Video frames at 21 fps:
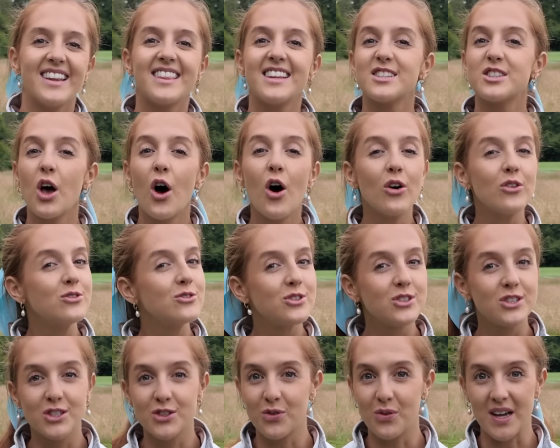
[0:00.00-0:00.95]
There's
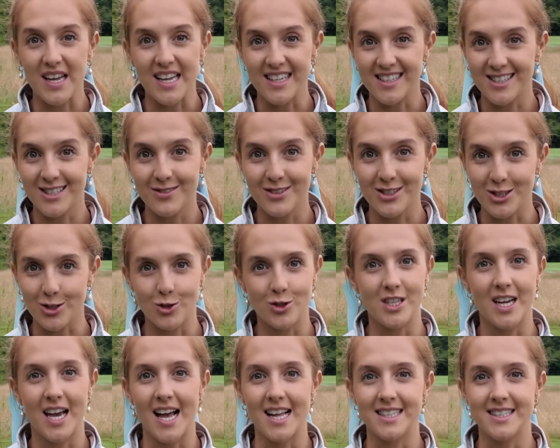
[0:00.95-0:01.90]
hundreds of ways to reduce
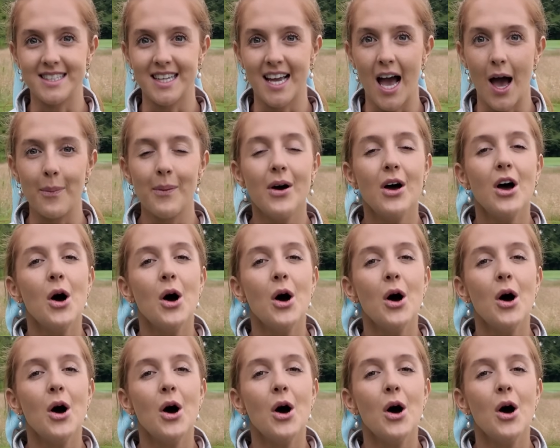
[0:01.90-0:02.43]
your handicap,